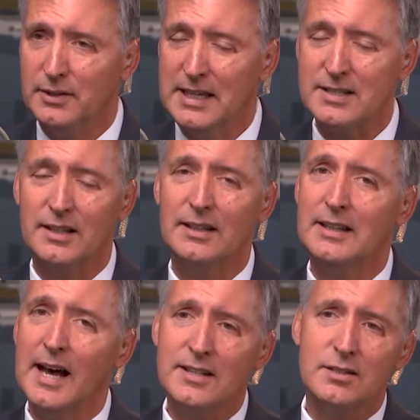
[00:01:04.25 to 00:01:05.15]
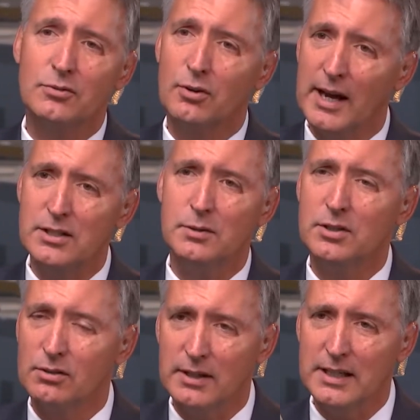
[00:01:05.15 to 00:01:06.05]
He has lots of graduate
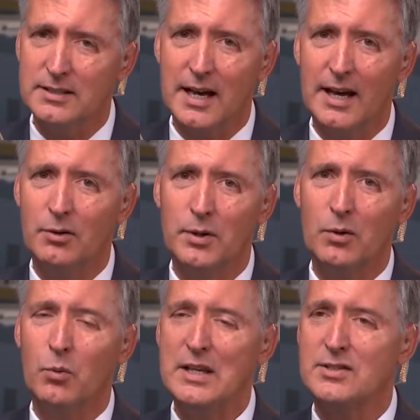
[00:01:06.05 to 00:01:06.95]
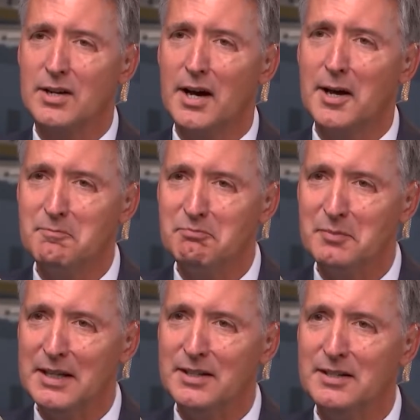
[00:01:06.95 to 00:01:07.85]
degrees. I don't want to waste time,
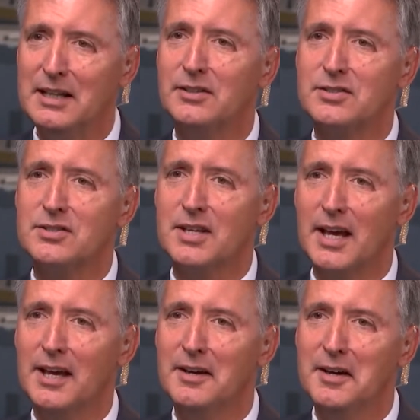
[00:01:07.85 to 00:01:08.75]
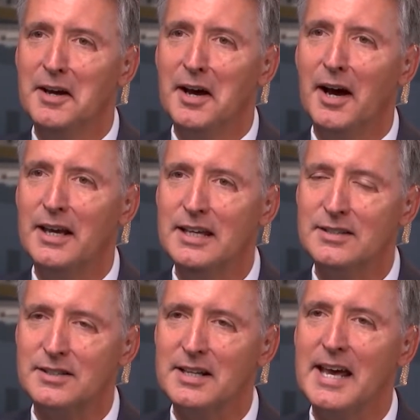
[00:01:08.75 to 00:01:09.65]
but needless to say, he
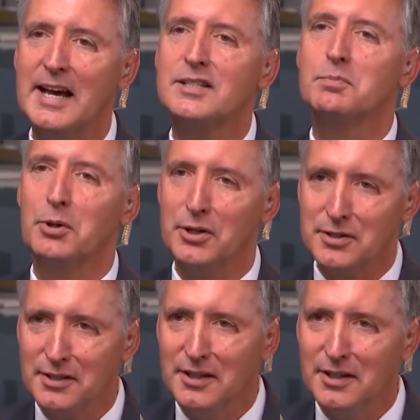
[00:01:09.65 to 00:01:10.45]
is an expert